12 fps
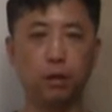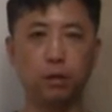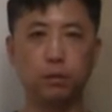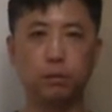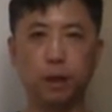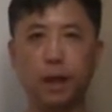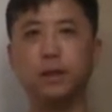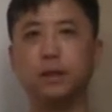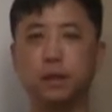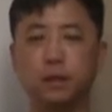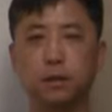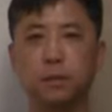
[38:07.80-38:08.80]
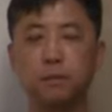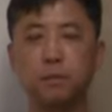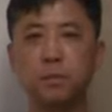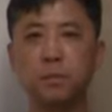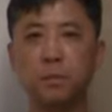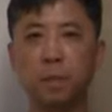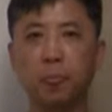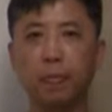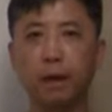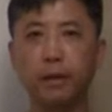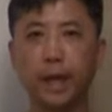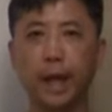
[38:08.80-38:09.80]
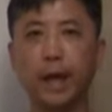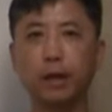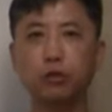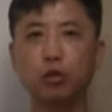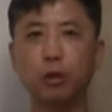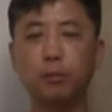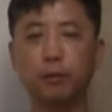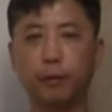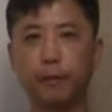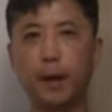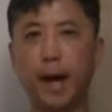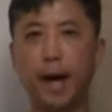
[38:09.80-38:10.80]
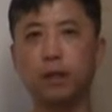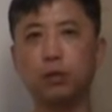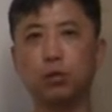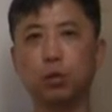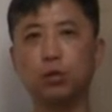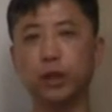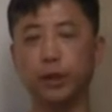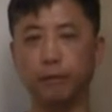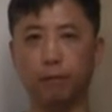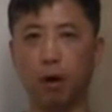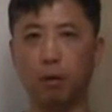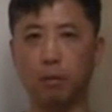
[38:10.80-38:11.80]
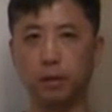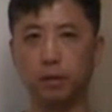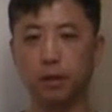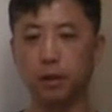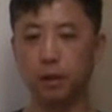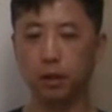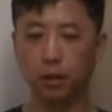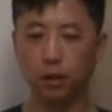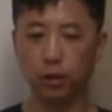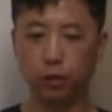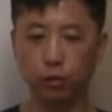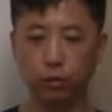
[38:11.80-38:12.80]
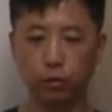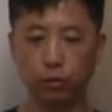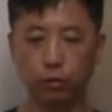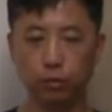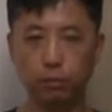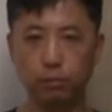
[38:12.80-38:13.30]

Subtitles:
places, they actually provide those environment. You